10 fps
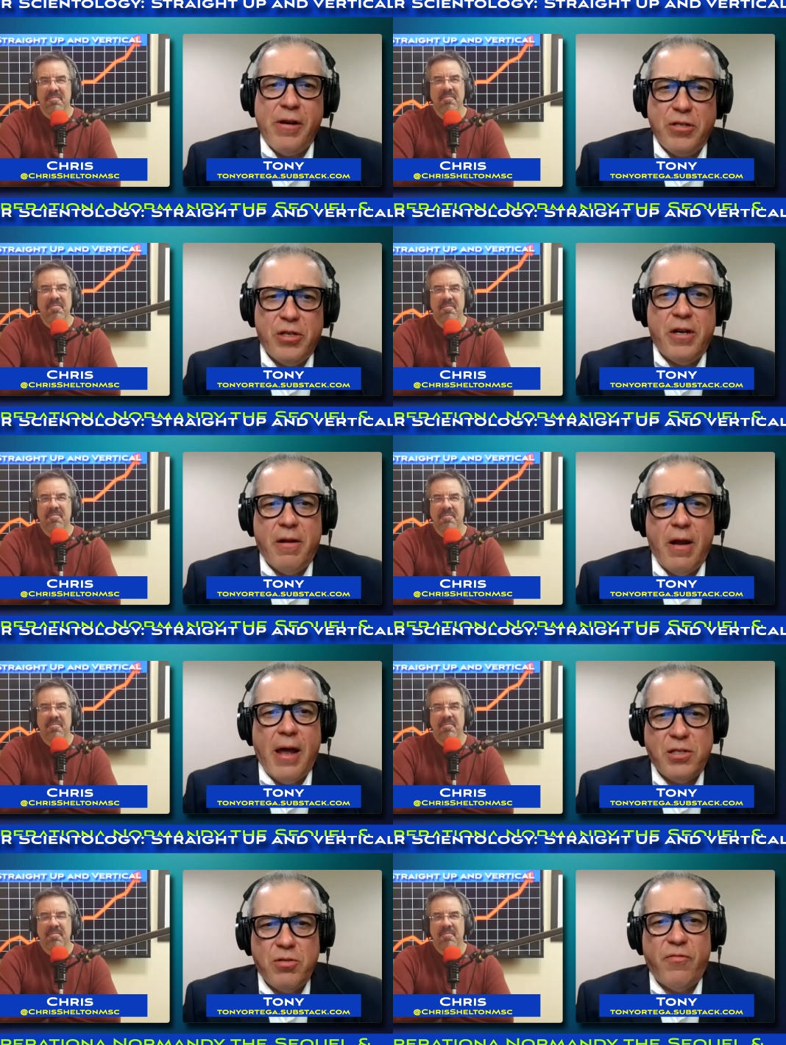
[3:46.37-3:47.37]
Speaker 1: They're interested in
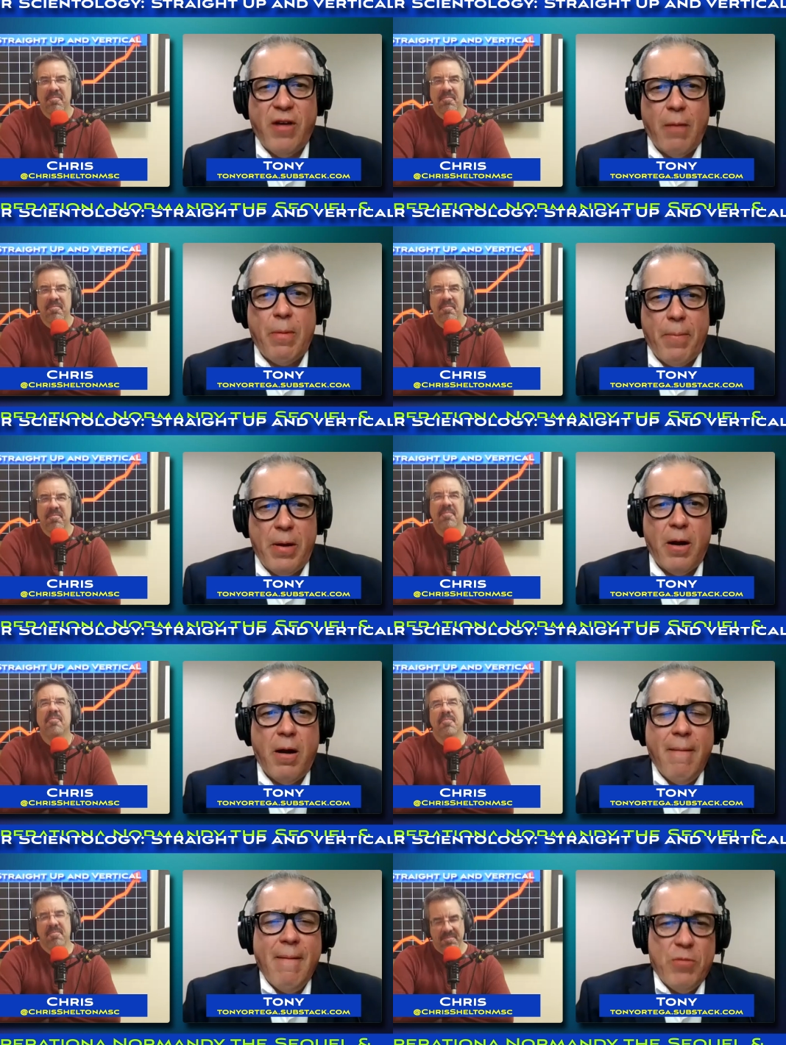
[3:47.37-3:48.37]
a nice new develop up
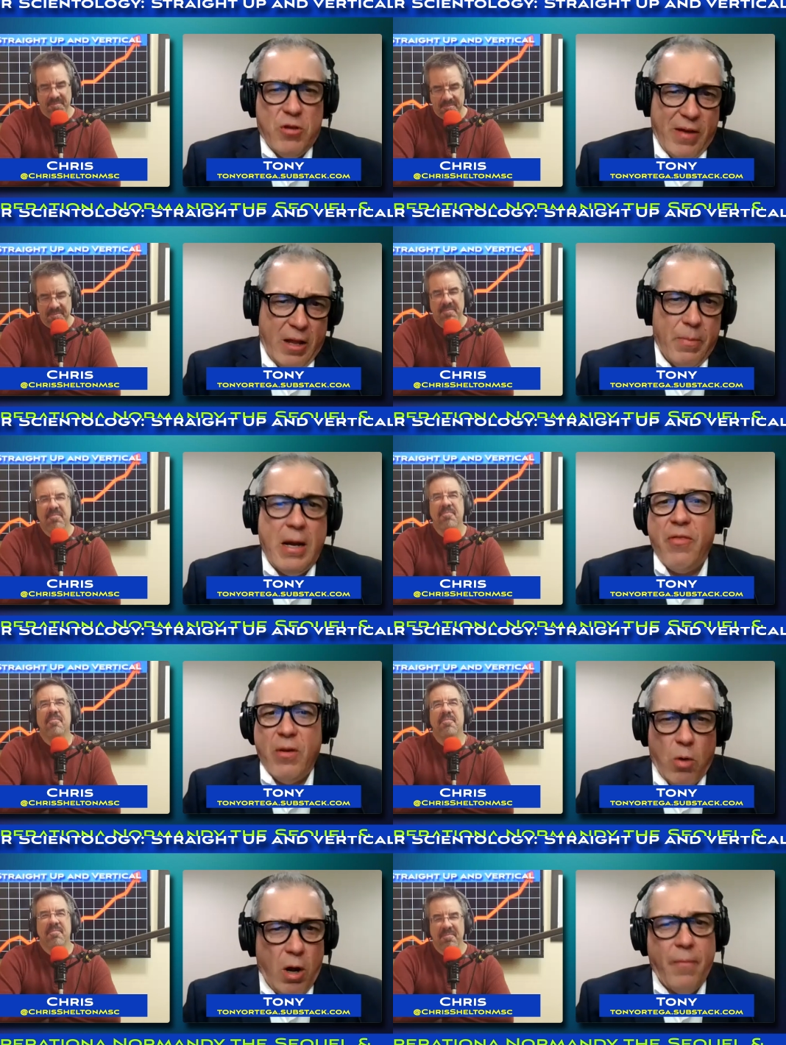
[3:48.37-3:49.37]
here development.
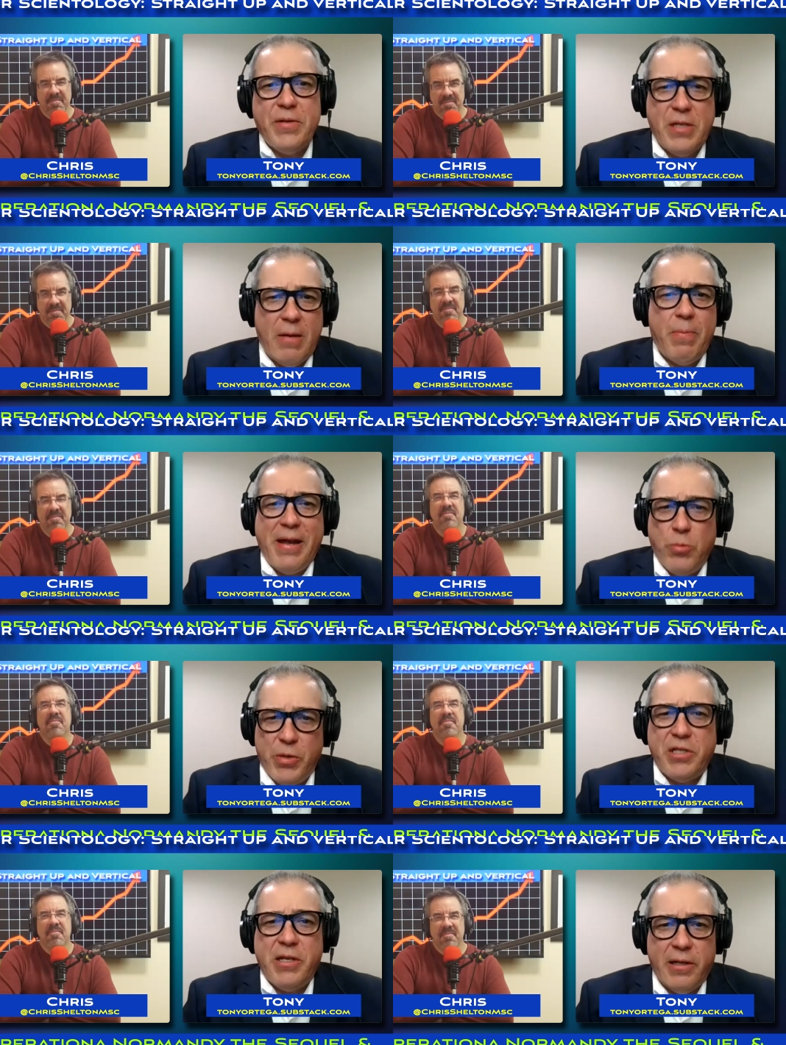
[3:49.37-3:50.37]
I think we're all on the same
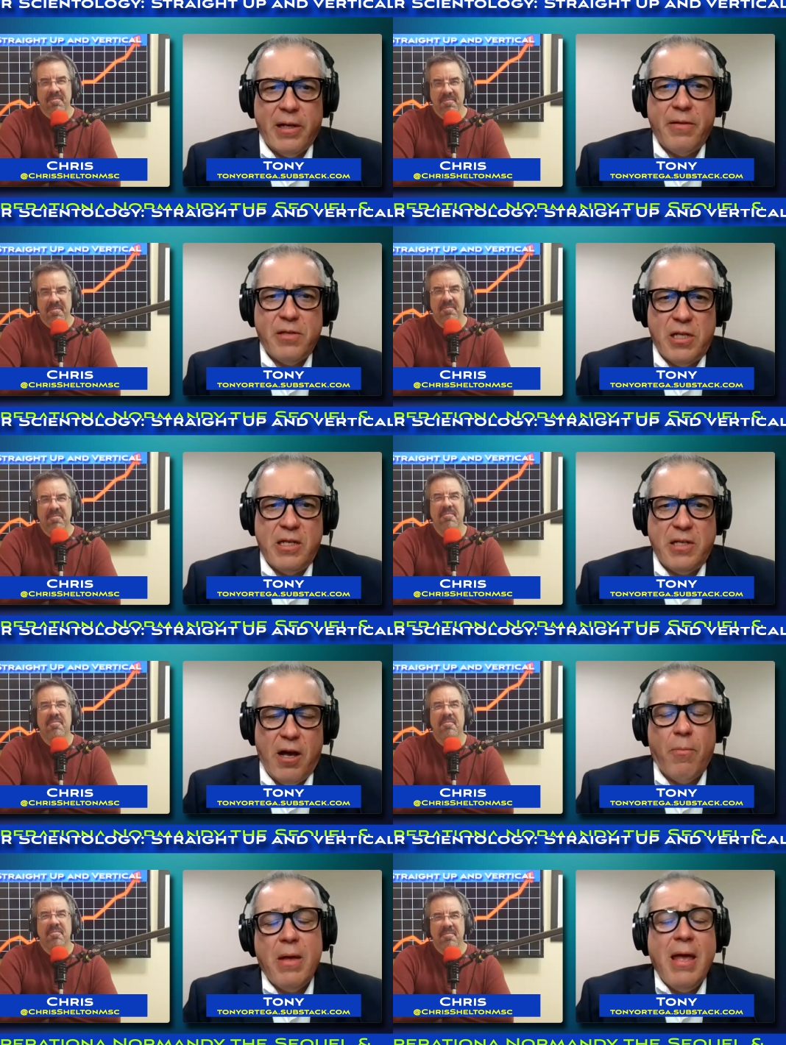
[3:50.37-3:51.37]
page. We just need a little
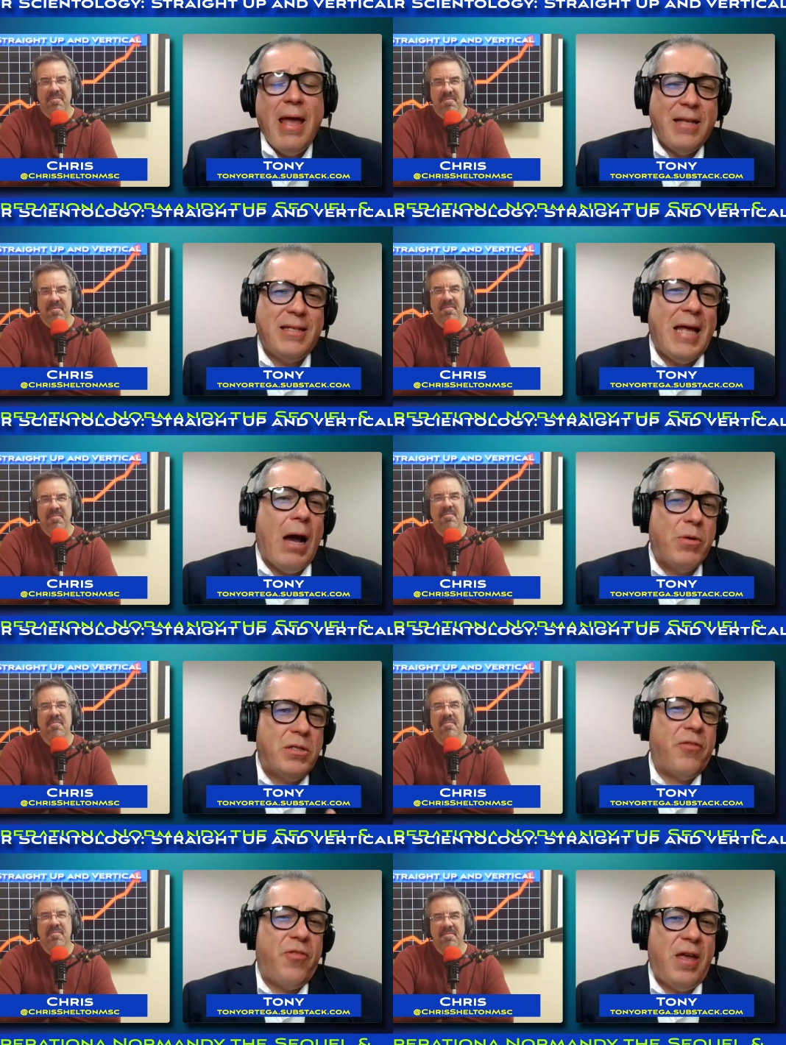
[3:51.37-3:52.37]
city's help. And see, that
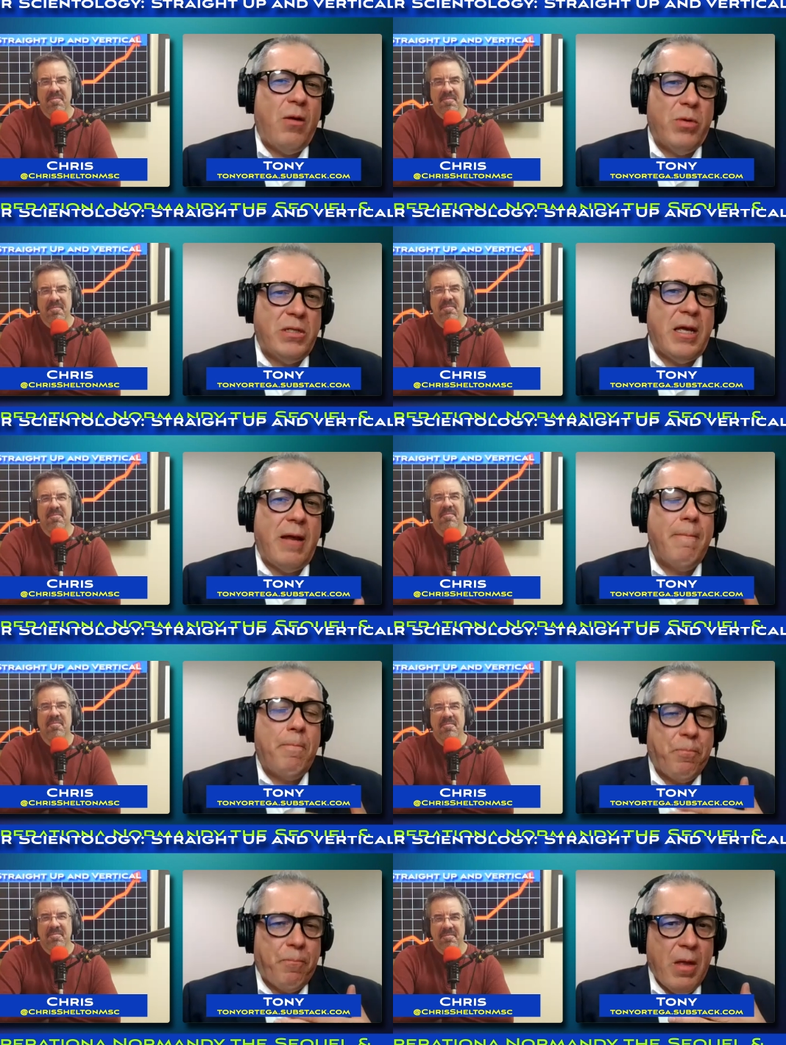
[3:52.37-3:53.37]
was the thing was that